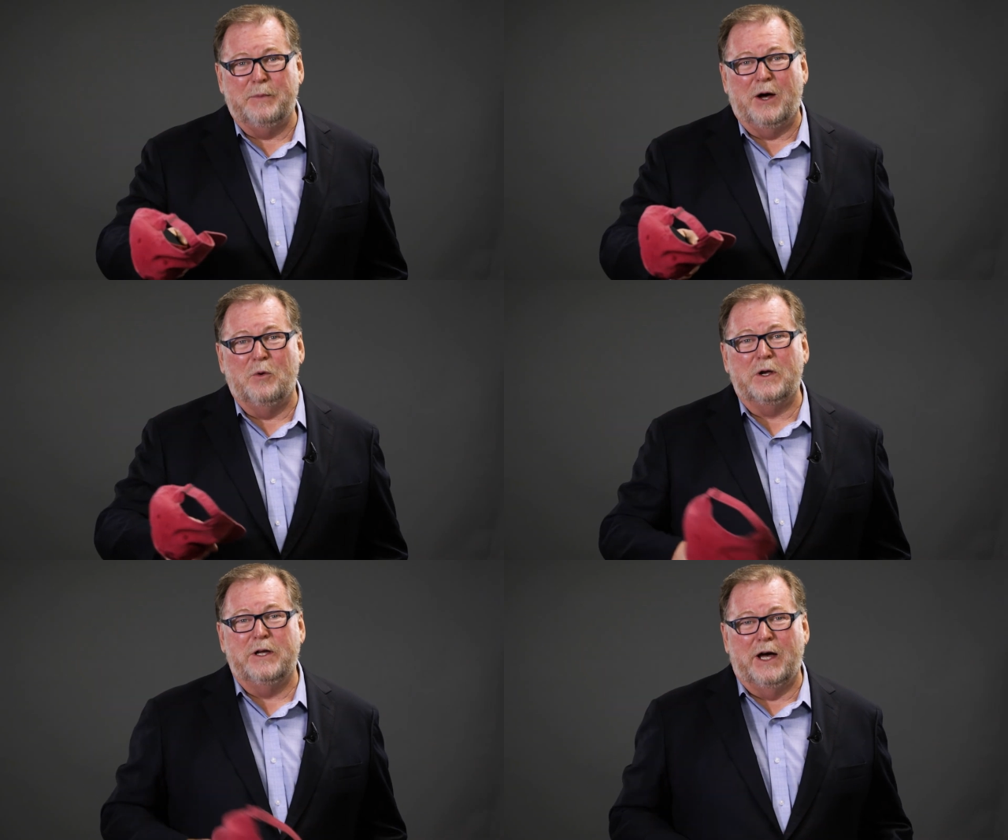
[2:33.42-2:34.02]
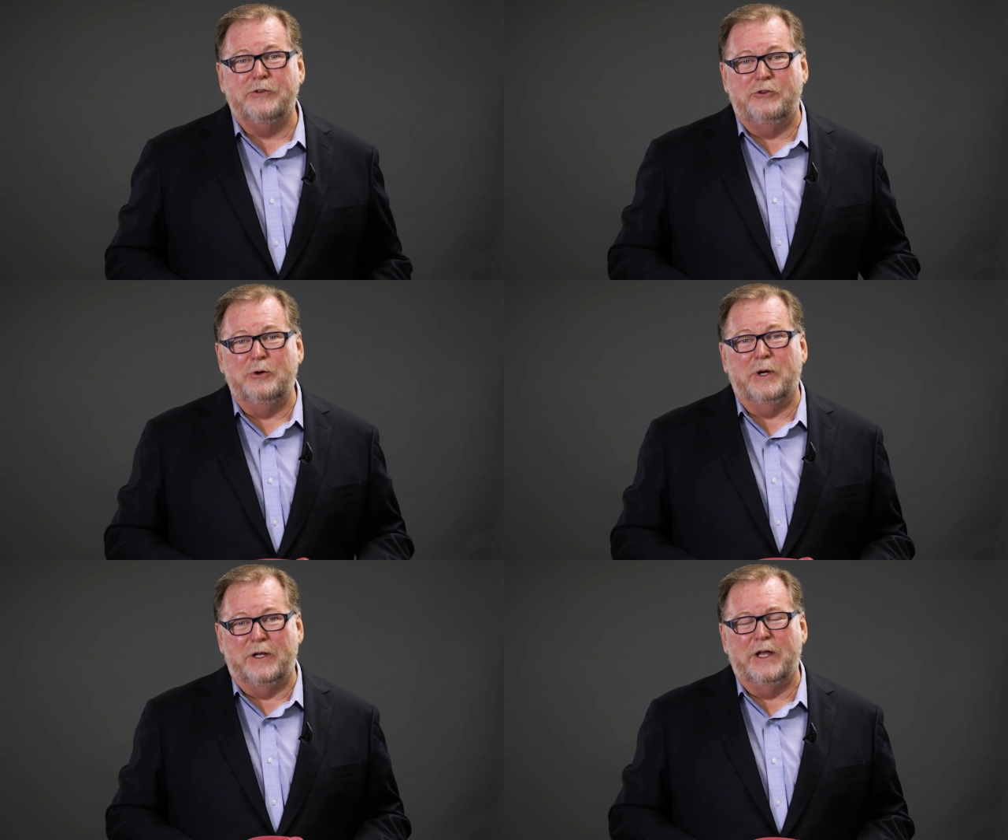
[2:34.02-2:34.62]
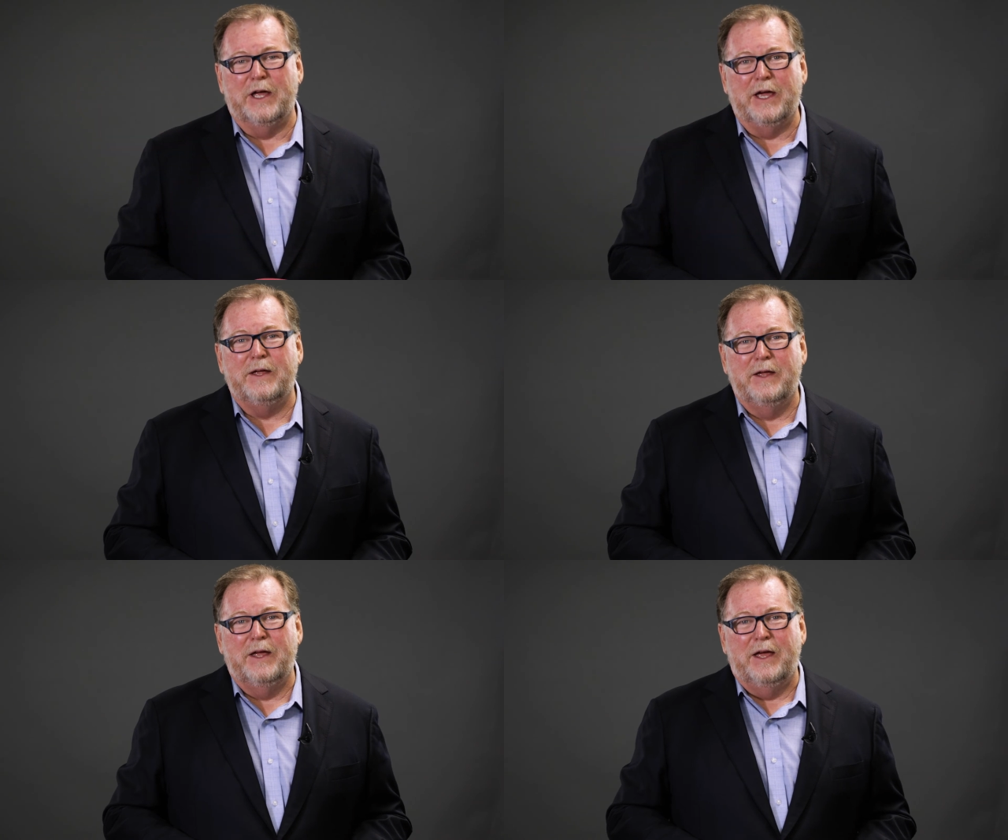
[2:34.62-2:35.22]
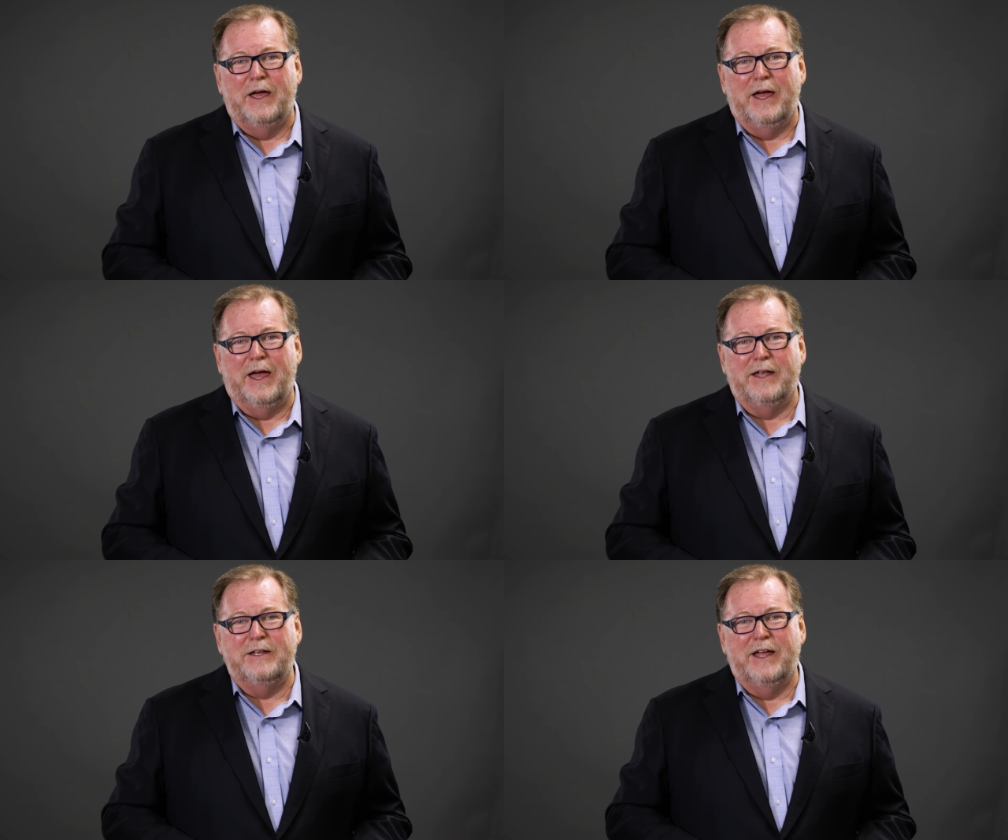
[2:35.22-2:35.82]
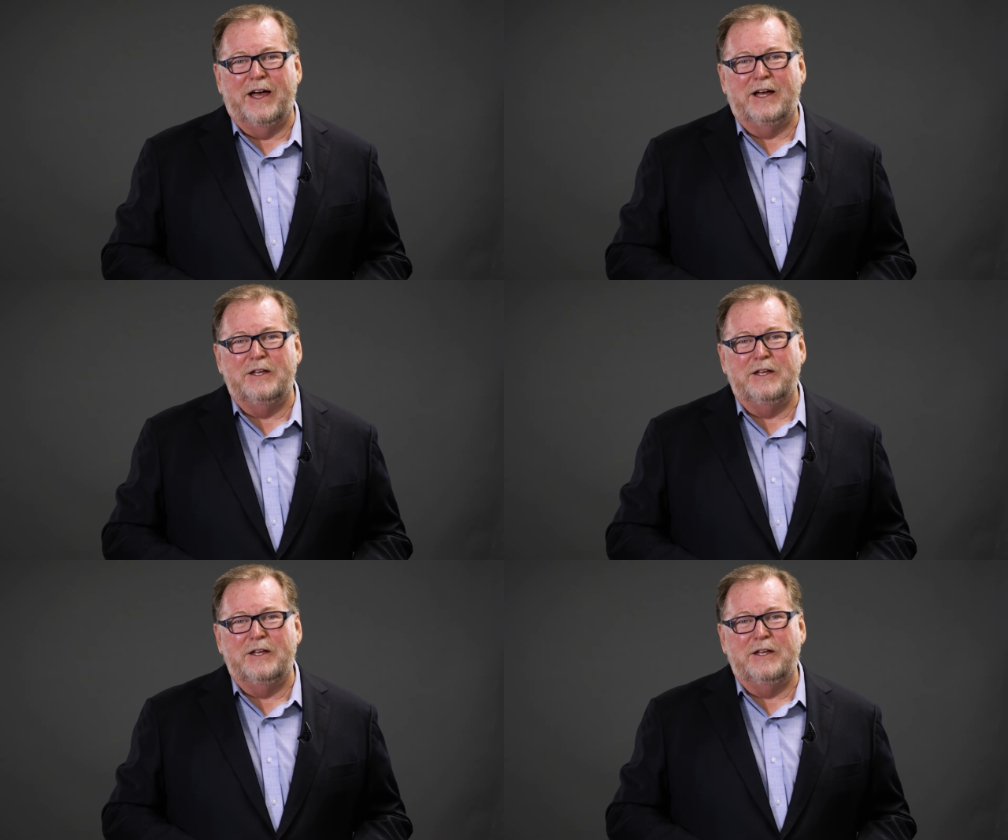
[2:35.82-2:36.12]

about what God's doing today. And